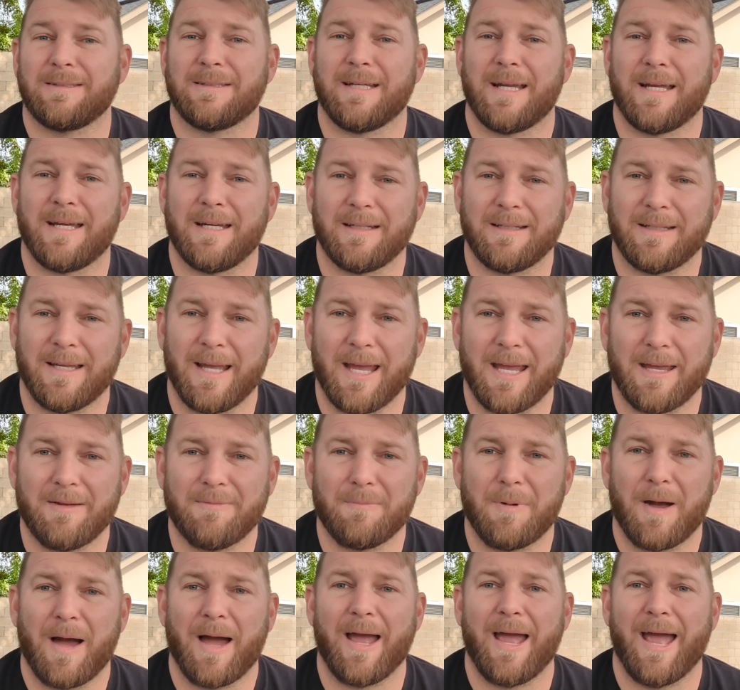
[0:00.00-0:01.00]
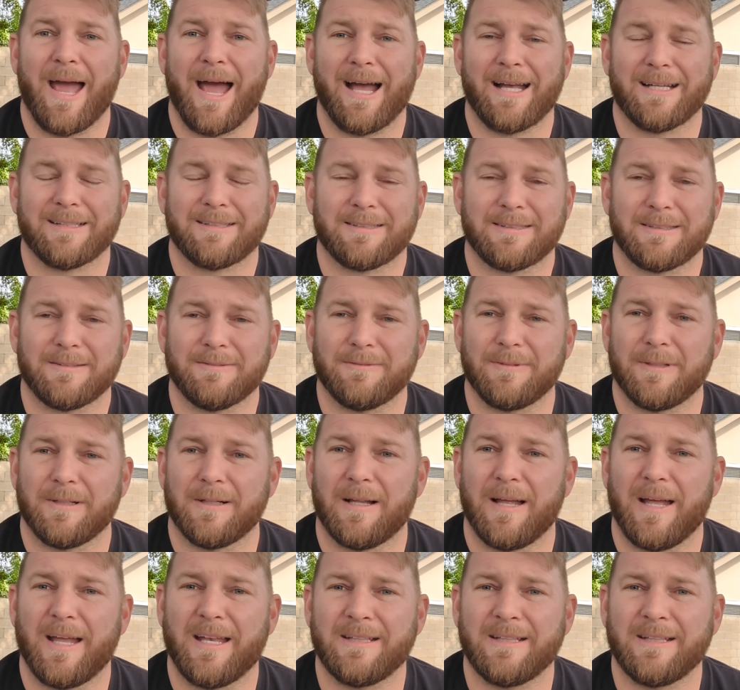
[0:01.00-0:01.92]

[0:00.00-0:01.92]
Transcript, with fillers: Day game by Aston Villa.